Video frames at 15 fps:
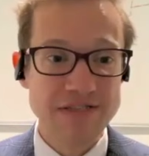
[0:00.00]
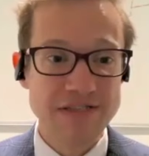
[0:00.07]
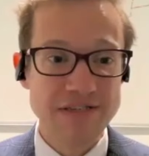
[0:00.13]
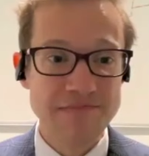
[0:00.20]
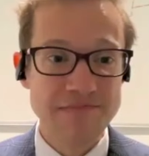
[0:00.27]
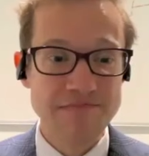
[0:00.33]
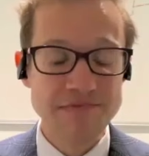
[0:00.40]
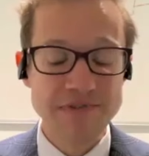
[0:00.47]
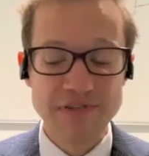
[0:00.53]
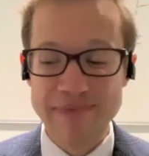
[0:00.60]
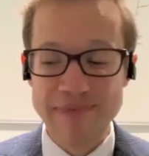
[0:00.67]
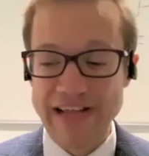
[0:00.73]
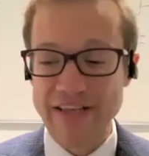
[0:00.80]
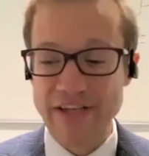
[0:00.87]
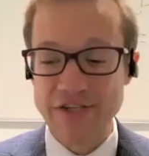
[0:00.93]
to to
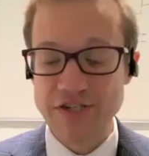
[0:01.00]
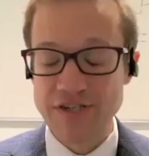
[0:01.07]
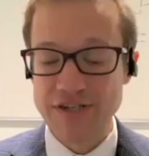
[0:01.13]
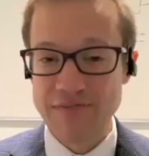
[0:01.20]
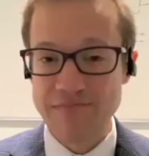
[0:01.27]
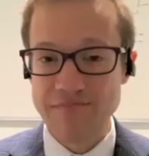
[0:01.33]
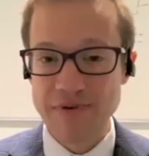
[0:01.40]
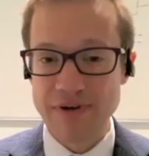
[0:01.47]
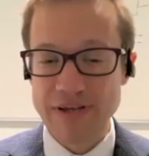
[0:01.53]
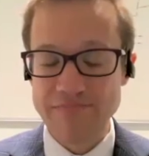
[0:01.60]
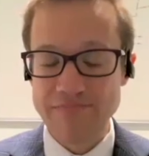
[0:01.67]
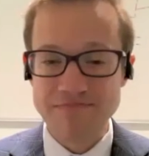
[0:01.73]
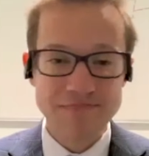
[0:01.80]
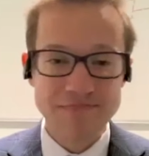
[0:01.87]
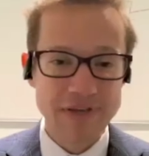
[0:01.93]
manage, and I I
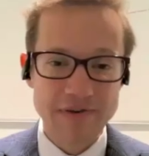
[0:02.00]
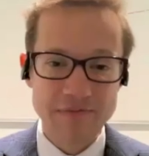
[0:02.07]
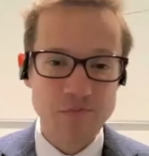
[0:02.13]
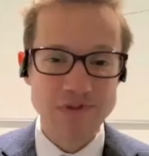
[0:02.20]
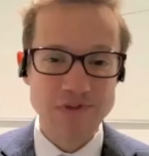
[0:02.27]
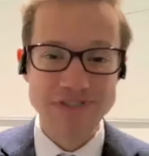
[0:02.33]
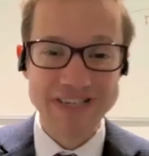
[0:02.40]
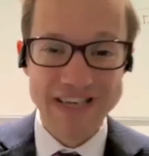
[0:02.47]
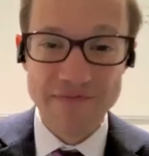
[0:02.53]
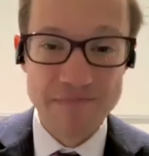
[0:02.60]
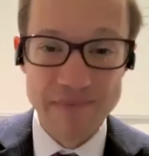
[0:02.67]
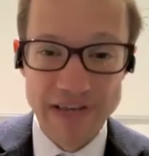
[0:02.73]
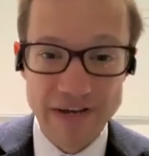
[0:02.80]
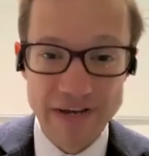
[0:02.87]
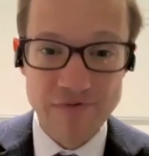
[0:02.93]
it wasn't giving
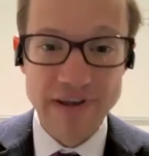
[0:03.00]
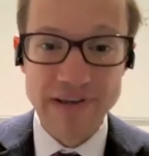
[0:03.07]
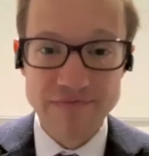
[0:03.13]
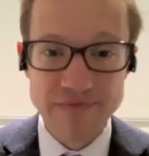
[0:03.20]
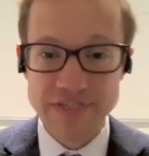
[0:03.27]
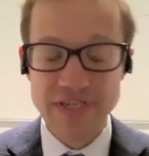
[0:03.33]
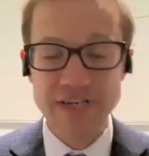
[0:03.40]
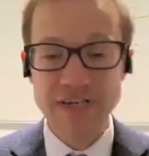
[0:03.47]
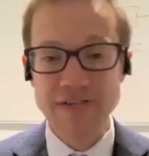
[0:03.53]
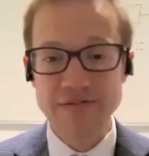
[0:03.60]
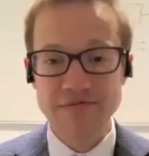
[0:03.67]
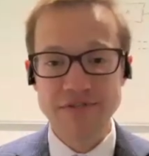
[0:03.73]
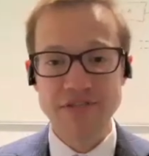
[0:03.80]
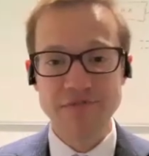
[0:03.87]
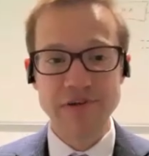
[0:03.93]
me a great
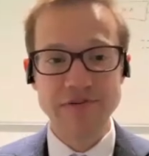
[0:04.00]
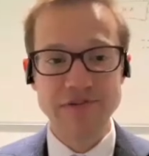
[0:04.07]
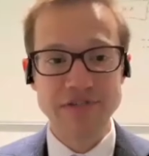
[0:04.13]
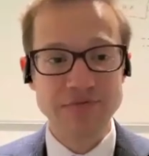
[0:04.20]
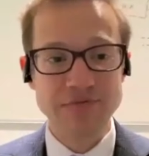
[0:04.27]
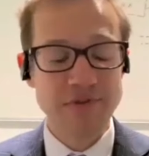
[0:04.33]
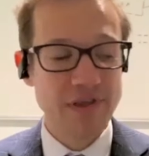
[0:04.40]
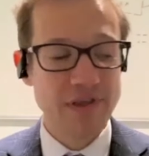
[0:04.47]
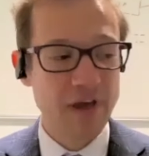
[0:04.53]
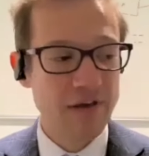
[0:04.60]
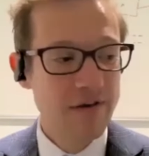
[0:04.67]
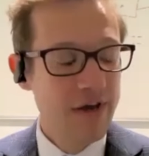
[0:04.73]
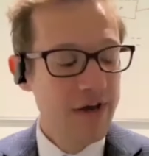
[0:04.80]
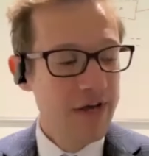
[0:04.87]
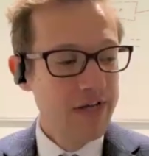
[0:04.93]
return to be honest with you,
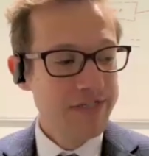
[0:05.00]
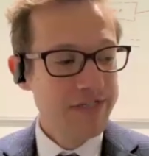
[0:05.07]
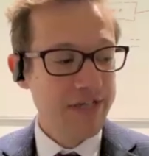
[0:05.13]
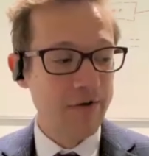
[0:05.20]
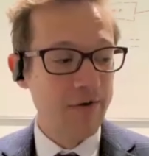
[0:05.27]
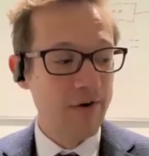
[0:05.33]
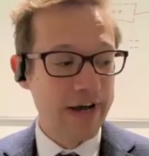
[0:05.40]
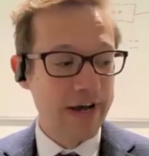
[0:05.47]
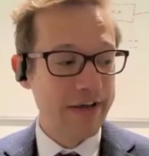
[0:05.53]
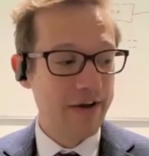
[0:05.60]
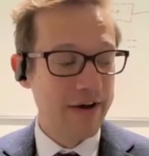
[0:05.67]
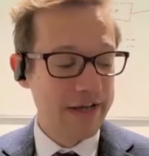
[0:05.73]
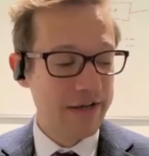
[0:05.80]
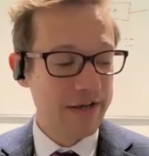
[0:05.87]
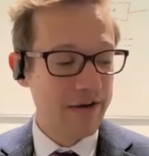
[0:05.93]
so I
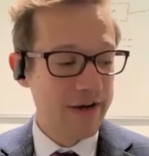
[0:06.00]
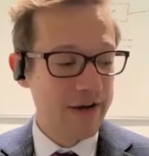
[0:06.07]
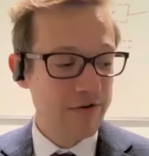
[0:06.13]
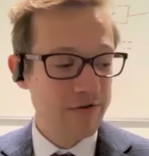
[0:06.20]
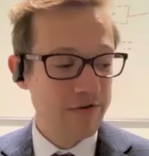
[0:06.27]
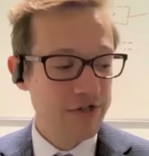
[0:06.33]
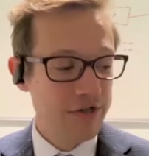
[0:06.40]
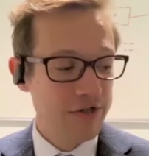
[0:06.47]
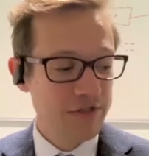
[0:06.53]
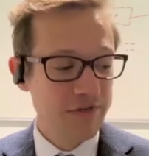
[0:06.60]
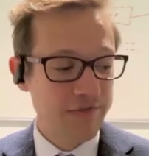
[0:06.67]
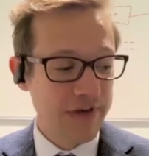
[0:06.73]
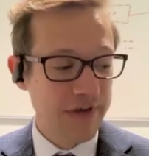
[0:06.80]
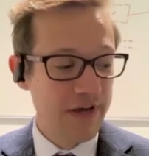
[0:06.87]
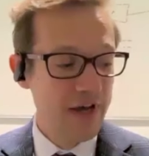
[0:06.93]
I I got shot
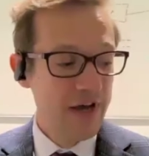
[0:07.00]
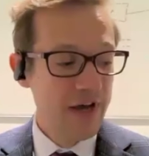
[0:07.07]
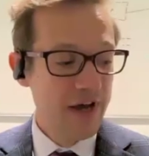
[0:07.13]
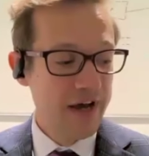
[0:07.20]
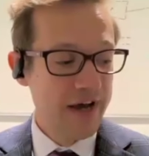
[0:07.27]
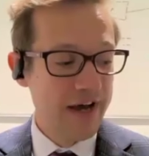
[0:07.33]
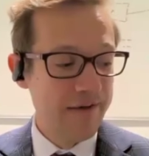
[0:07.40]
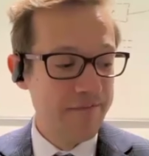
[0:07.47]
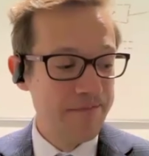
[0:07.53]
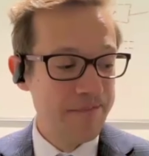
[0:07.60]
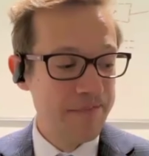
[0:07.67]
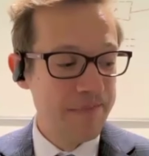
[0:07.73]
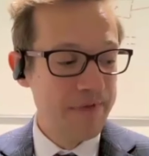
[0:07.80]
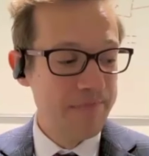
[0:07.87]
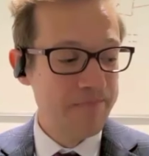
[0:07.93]
of it.
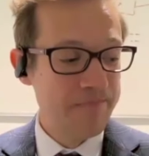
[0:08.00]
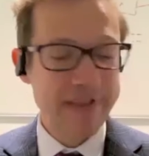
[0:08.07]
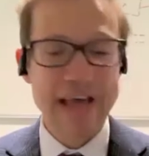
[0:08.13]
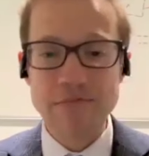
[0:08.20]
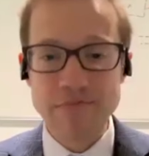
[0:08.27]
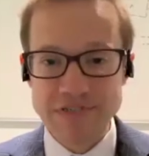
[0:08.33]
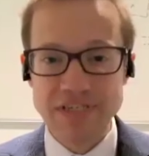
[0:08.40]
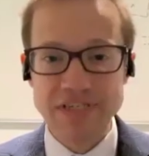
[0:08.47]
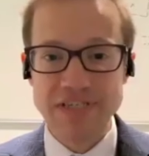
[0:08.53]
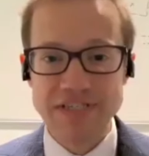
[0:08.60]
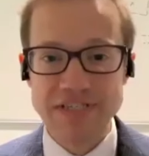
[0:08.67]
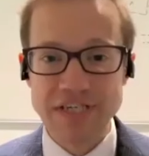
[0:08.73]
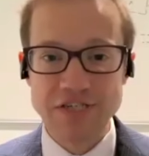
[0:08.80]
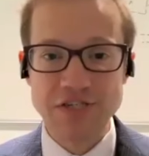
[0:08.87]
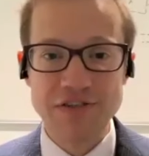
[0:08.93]
Um, but that was a
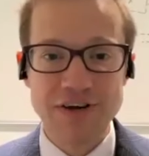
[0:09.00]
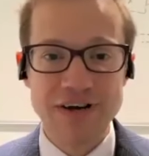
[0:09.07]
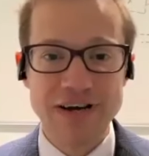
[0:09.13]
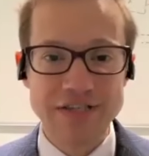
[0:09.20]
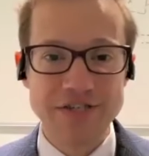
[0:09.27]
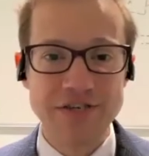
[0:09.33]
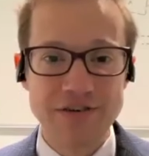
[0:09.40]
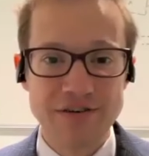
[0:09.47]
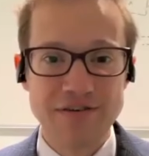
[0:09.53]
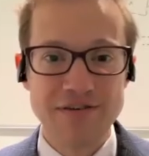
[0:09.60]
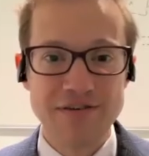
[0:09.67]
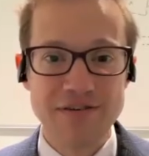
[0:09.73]
decision that I took